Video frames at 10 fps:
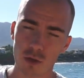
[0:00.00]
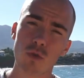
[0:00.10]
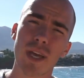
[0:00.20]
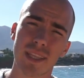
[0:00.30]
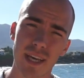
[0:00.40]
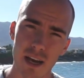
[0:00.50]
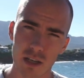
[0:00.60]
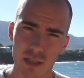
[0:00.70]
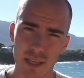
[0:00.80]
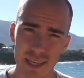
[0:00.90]
You get
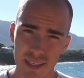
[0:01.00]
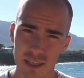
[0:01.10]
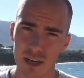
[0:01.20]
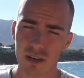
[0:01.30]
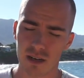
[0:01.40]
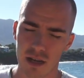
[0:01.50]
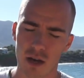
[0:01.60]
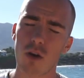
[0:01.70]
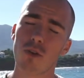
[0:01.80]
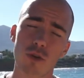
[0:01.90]
tired easier,
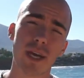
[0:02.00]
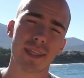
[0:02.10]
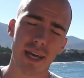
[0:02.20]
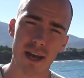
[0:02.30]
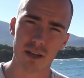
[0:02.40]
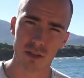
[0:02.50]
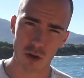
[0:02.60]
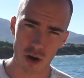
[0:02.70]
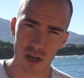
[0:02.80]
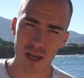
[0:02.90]
or you get tired
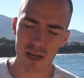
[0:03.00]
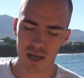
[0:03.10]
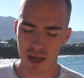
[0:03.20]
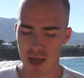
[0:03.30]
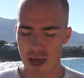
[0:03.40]
earlier.